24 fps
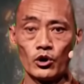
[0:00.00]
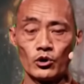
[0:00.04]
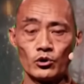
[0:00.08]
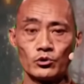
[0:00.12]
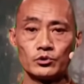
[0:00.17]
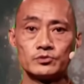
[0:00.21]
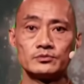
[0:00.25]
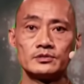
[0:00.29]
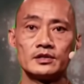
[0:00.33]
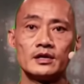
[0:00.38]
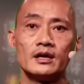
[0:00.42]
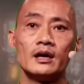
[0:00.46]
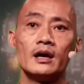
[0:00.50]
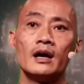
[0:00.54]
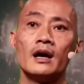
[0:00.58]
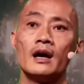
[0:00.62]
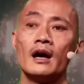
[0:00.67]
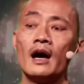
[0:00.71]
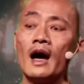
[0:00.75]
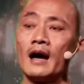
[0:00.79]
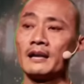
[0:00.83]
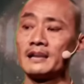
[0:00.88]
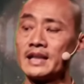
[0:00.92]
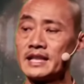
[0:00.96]
live in a way
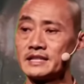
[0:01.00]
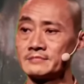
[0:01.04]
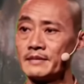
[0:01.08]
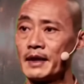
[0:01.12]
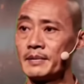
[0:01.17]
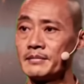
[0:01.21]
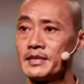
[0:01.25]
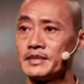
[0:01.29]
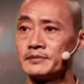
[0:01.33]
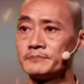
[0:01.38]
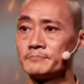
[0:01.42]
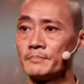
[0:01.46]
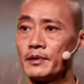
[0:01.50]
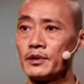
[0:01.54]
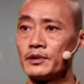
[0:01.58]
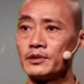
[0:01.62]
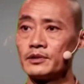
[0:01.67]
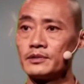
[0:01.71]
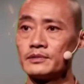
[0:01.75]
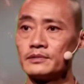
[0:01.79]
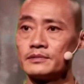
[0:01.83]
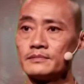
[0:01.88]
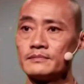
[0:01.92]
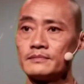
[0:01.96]
that dishonors your
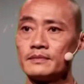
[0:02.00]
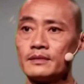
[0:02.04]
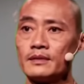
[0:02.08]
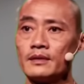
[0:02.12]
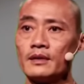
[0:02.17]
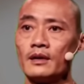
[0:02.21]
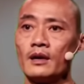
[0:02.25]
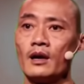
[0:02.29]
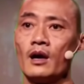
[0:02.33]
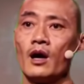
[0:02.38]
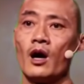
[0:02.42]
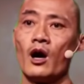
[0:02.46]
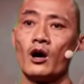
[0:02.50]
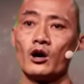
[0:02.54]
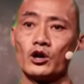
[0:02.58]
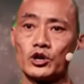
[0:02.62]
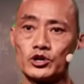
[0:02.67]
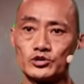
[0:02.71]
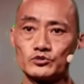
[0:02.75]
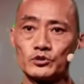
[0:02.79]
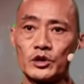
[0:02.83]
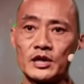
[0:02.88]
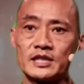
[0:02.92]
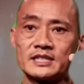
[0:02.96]
values, your
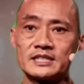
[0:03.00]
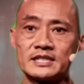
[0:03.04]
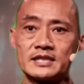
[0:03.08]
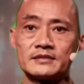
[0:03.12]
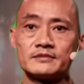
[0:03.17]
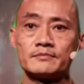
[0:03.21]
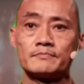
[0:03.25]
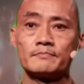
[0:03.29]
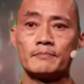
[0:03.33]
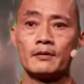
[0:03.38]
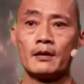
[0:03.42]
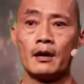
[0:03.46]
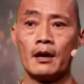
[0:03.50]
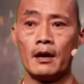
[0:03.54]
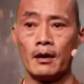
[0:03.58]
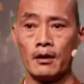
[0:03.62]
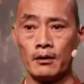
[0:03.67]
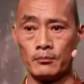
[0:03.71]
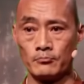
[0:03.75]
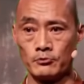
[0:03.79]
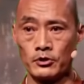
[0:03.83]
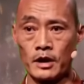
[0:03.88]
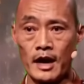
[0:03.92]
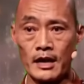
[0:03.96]
confidence slowly
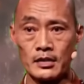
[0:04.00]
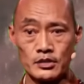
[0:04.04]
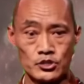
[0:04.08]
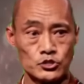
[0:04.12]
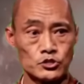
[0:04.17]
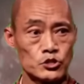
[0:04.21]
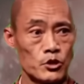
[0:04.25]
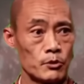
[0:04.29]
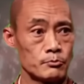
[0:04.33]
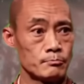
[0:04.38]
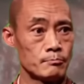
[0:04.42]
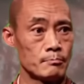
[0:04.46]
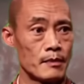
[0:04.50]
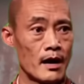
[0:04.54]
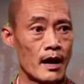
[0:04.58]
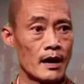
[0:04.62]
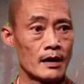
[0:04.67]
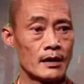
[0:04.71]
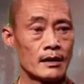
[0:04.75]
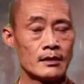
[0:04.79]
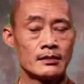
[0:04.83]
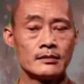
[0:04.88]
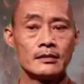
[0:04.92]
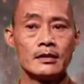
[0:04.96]
dies. But when
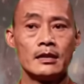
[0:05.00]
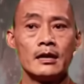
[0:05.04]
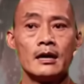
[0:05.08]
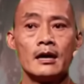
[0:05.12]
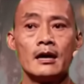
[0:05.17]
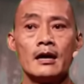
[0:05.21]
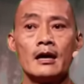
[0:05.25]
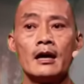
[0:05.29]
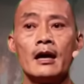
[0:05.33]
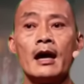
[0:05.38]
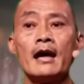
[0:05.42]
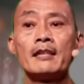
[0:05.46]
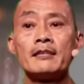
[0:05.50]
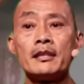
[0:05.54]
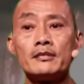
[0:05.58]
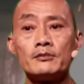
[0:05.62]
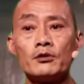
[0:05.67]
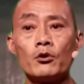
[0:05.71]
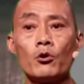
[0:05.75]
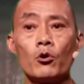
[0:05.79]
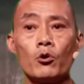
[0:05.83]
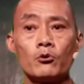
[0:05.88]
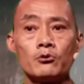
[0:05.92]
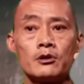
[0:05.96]
you live in a way that
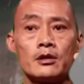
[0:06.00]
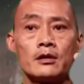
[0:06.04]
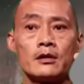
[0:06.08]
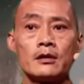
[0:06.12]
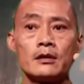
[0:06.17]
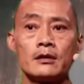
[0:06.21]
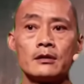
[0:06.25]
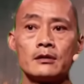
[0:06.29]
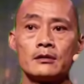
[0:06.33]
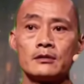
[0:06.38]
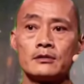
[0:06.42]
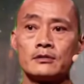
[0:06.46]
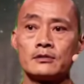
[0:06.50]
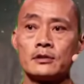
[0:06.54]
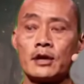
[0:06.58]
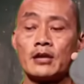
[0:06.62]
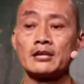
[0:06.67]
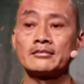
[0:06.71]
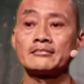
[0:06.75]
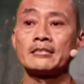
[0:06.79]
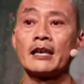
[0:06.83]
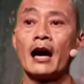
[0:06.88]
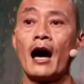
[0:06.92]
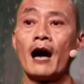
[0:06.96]
aligns with your highest
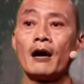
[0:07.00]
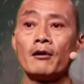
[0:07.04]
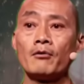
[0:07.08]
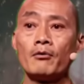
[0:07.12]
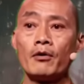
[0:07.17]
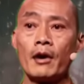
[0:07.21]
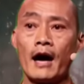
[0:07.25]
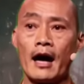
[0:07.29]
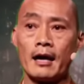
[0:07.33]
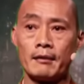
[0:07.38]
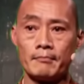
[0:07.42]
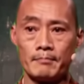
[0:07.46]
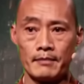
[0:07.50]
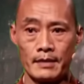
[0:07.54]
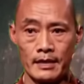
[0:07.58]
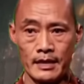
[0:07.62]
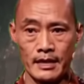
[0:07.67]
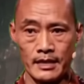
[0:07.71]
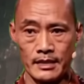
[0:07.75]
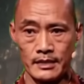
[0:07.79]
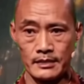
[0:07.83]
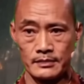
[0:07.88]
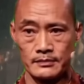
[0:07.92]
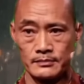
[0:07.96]
standard,
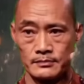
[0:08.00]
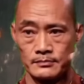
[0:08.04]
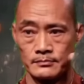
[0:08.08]
even when it's